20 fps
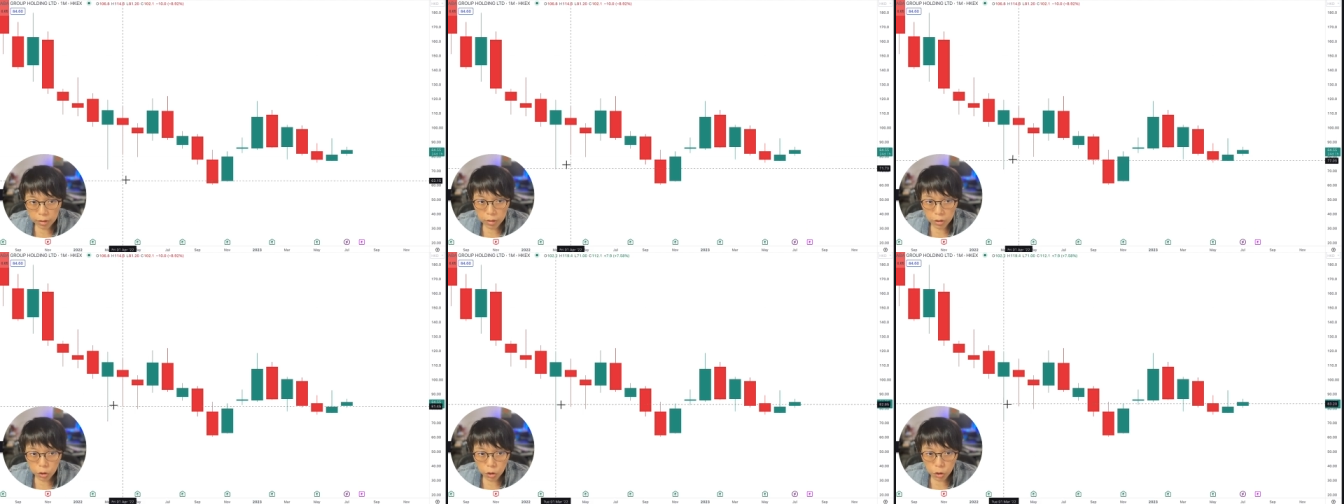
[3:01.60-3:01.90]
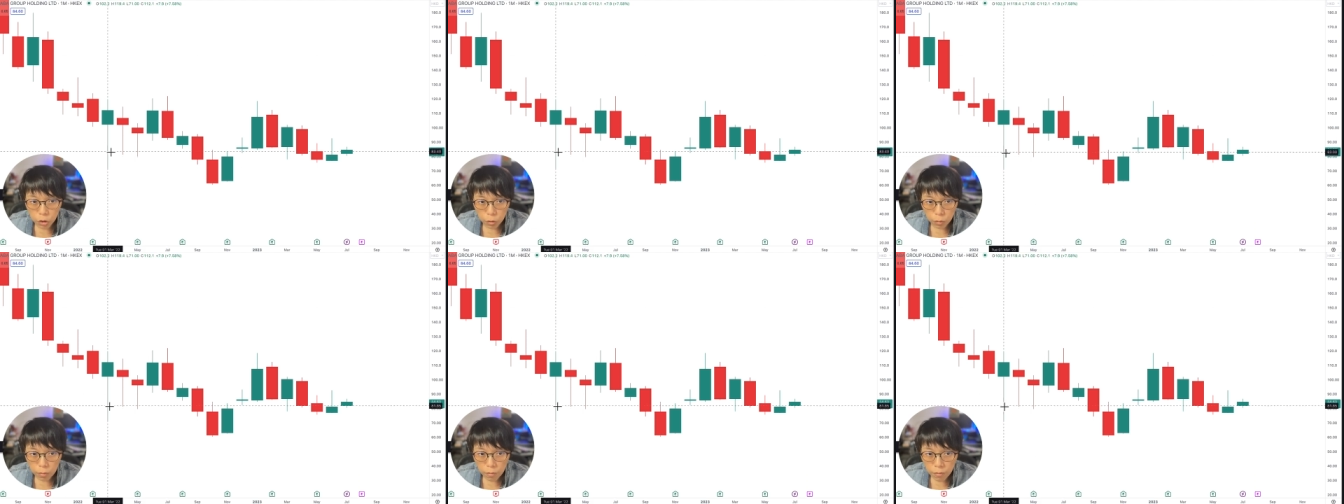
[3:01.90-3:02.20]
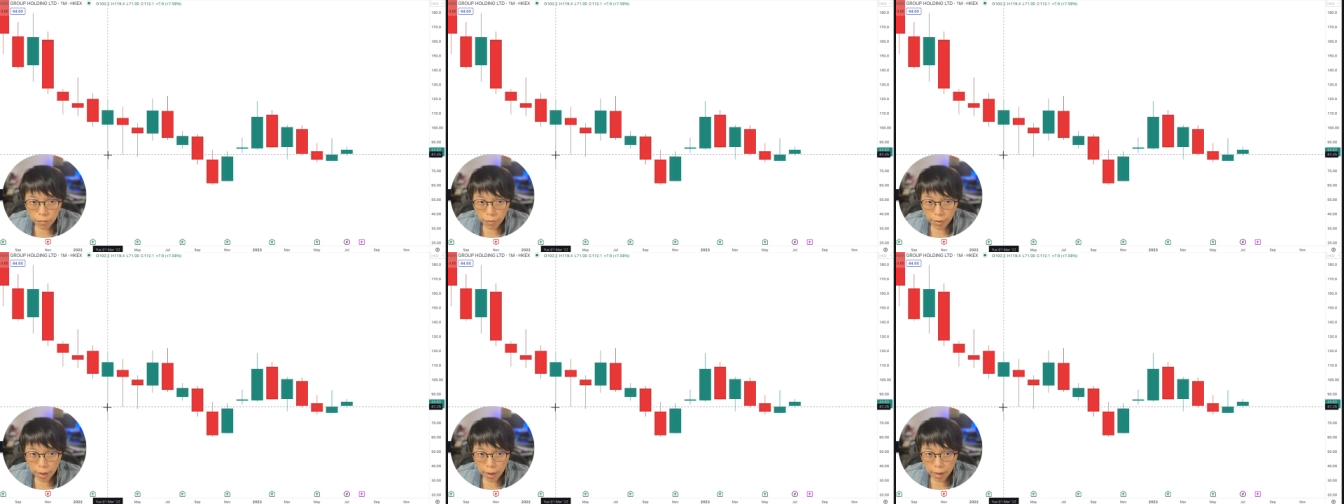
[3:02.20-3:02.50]

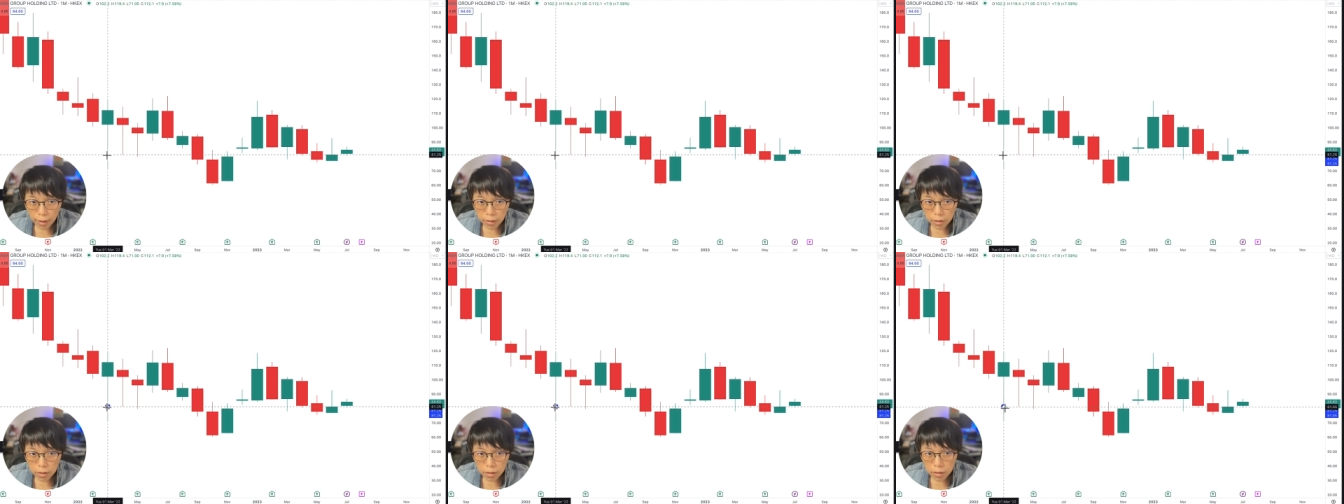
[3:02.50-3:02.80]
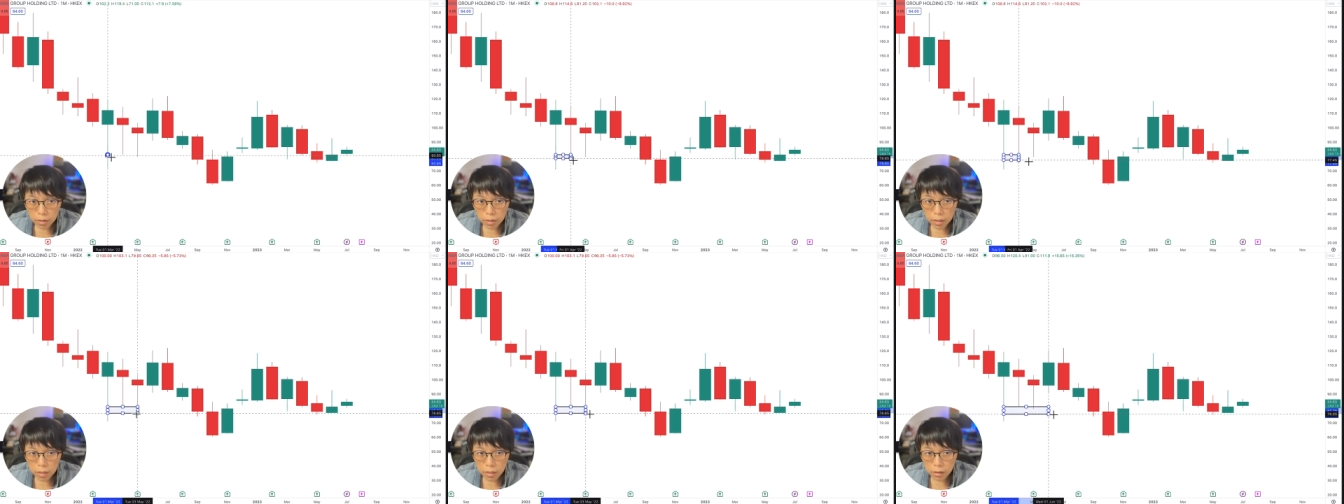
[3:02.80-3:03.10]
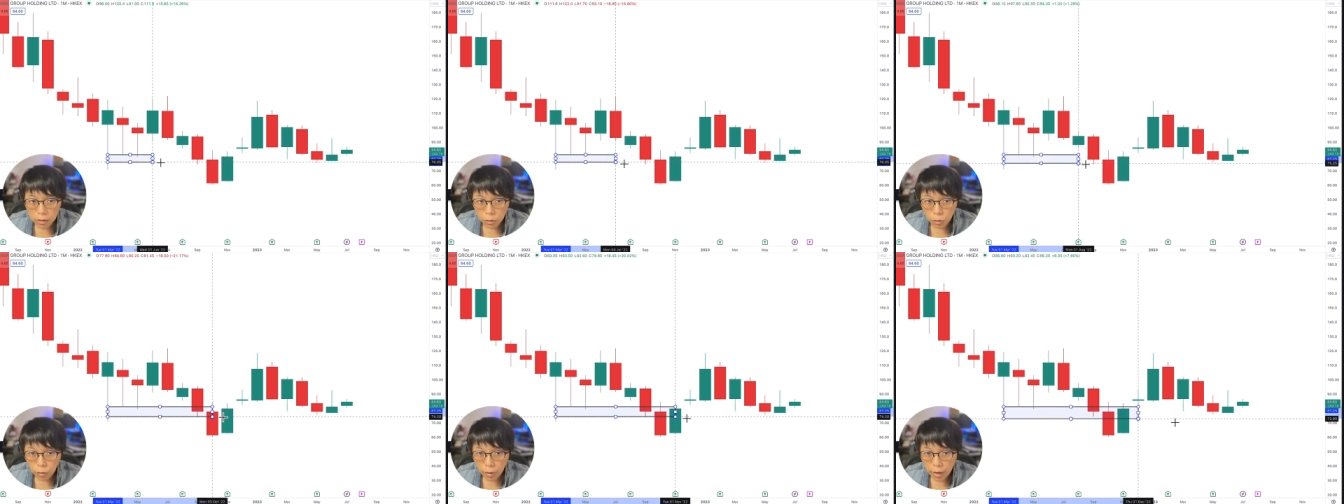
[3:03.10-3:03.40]
assume that
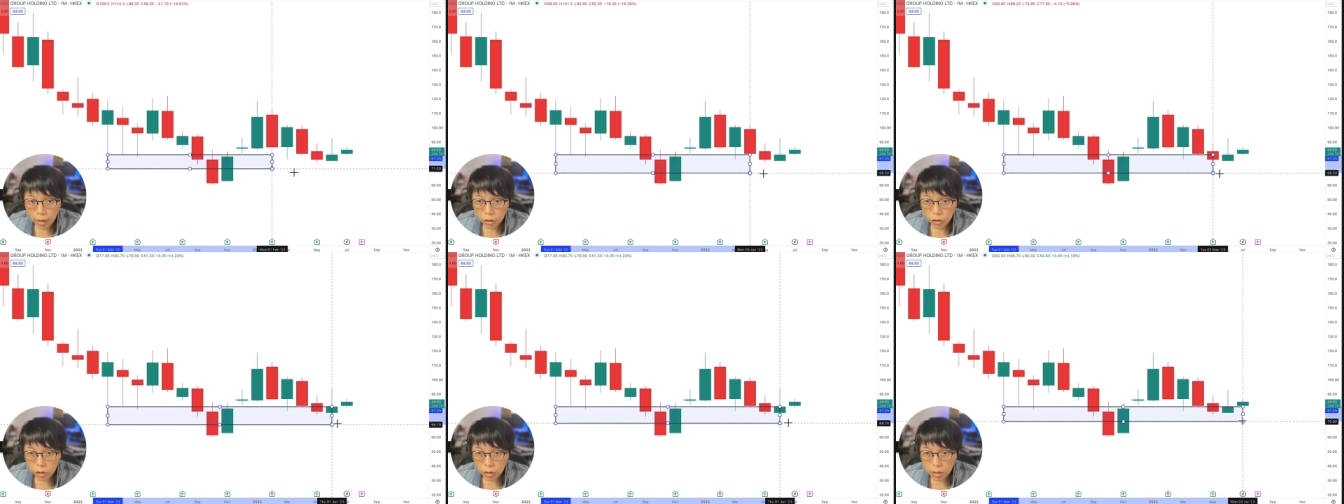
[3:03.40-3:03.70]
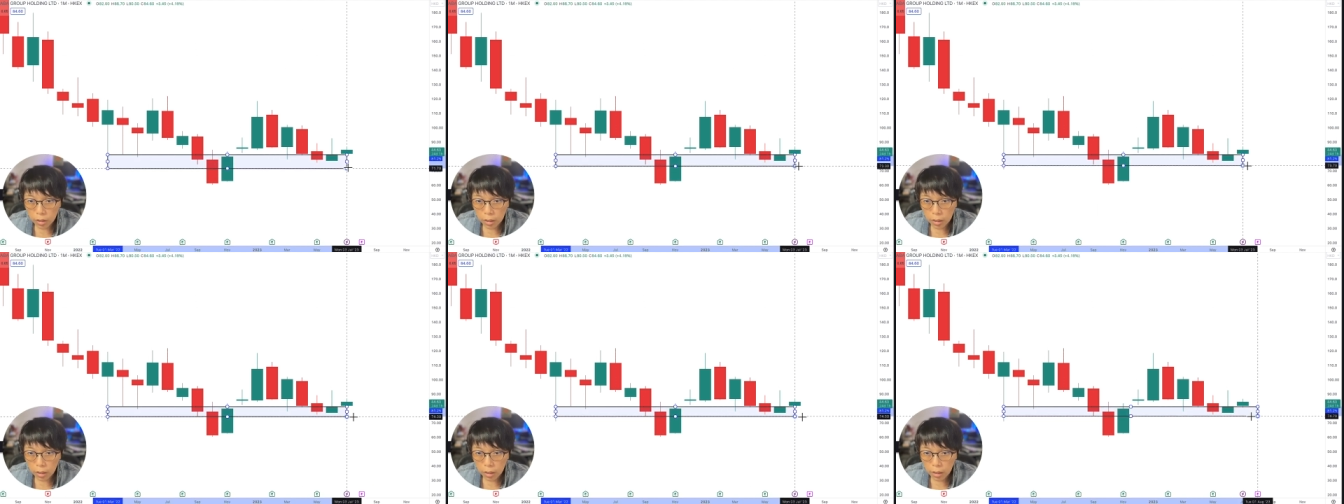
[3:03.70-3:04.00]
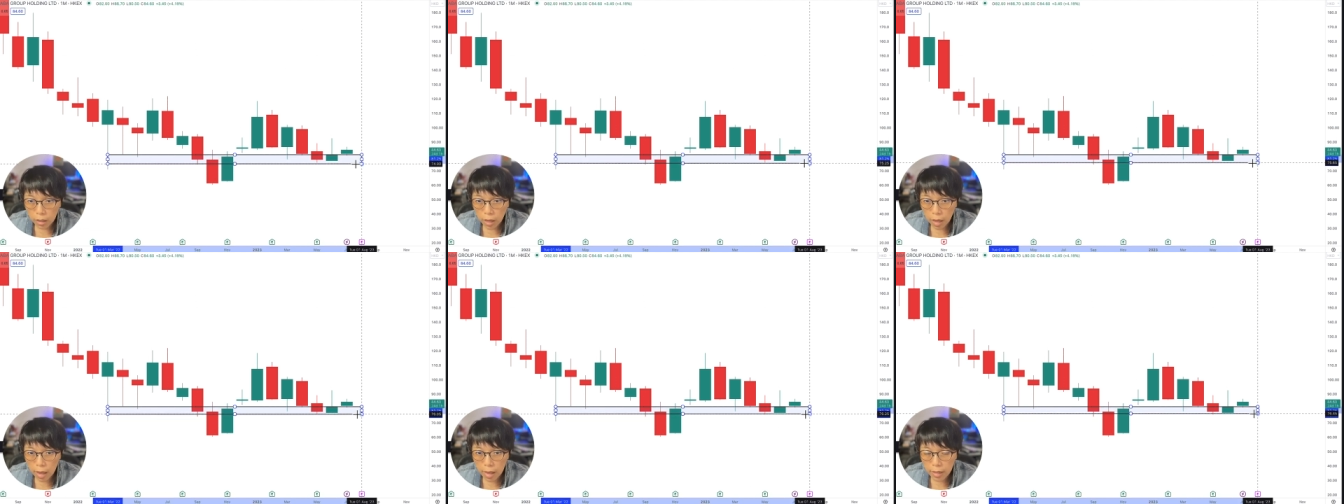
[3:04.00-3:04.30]
this location
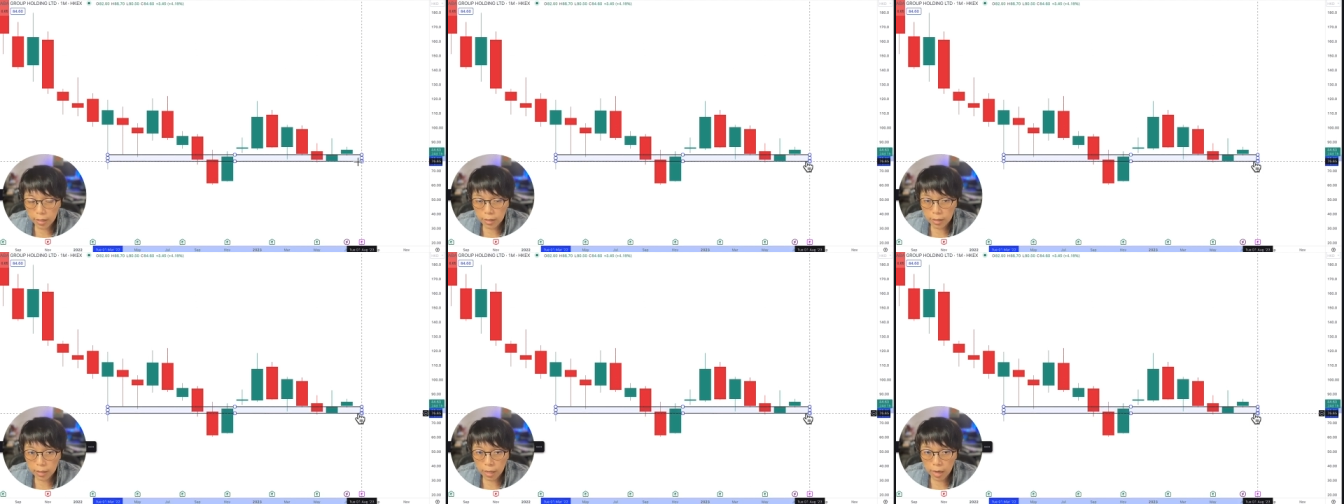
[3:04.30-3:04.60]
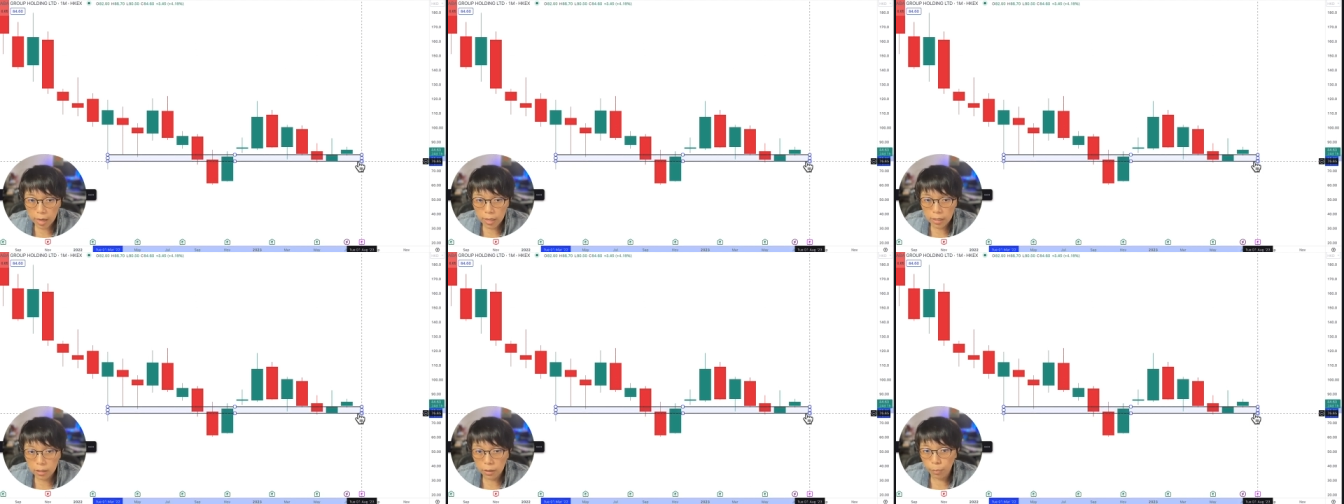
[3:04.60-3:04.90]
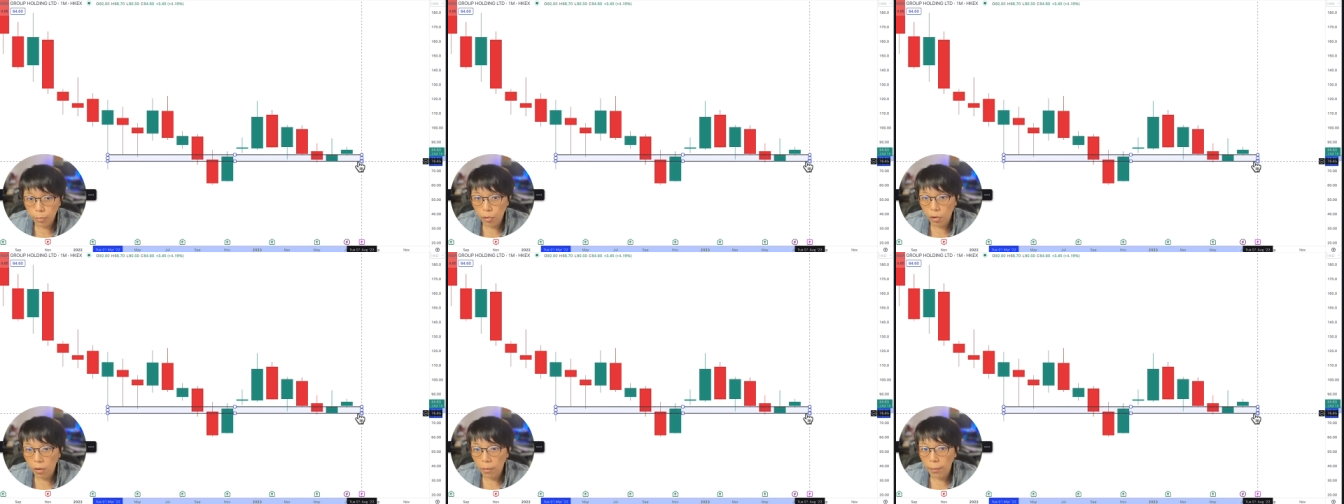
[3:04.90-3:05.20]
here is a
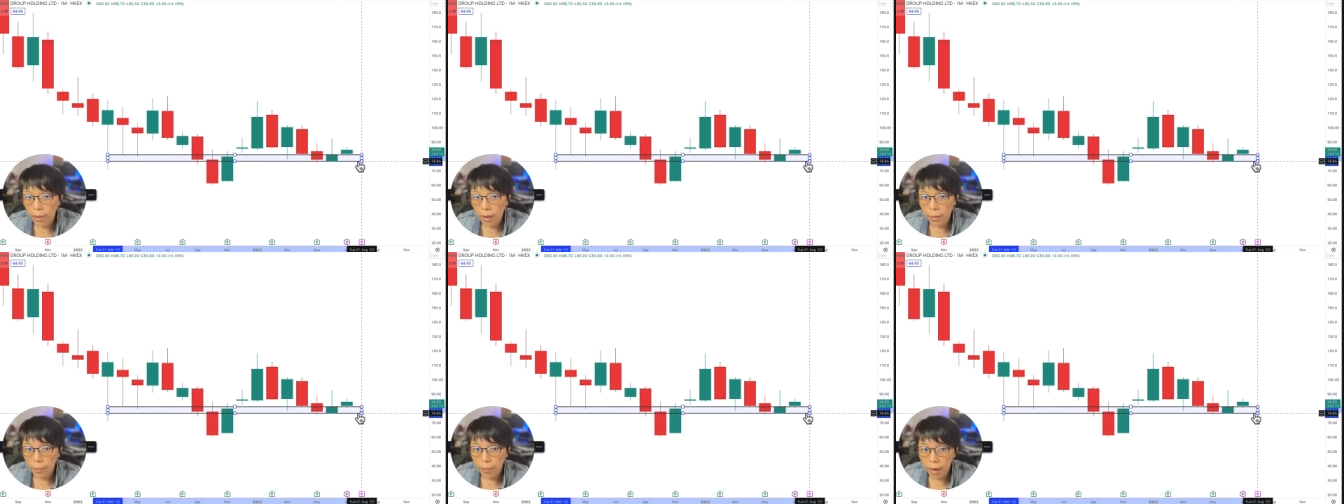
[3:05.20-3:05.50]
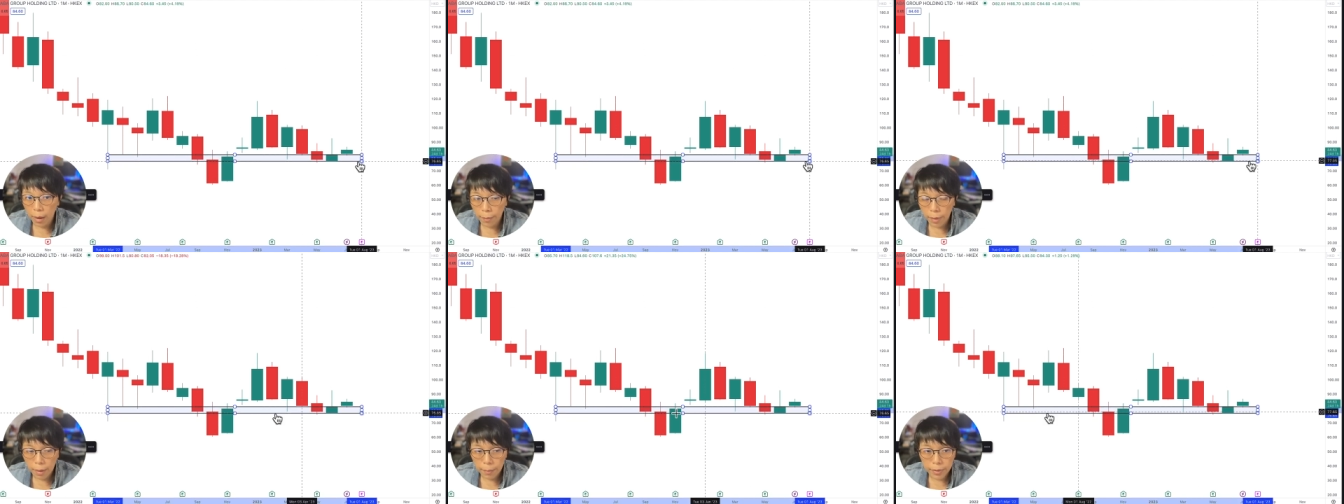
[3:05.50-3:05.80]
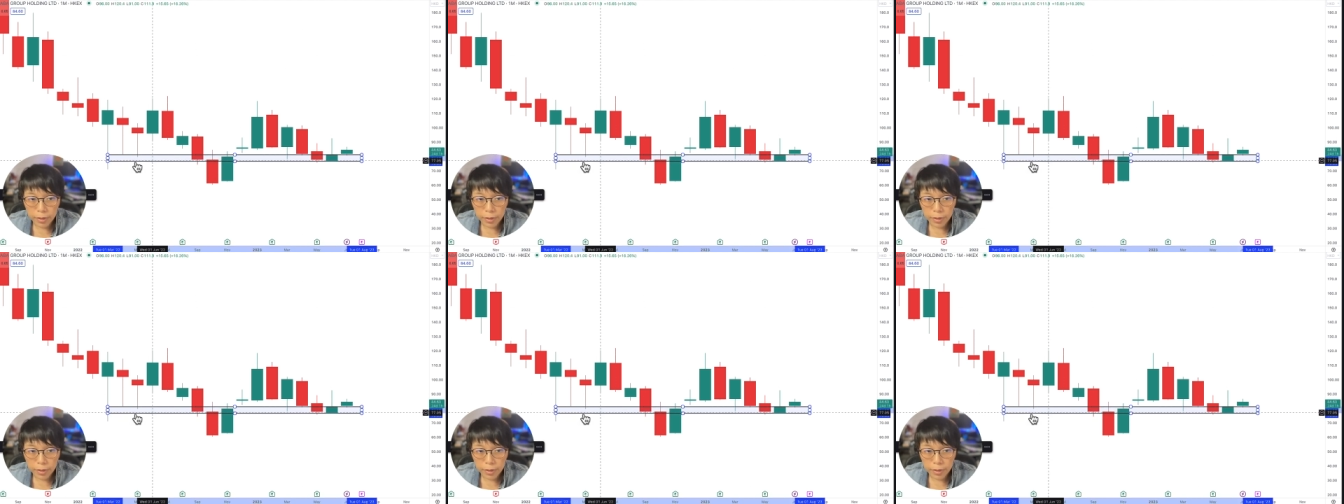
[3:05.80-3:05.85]
support by Baba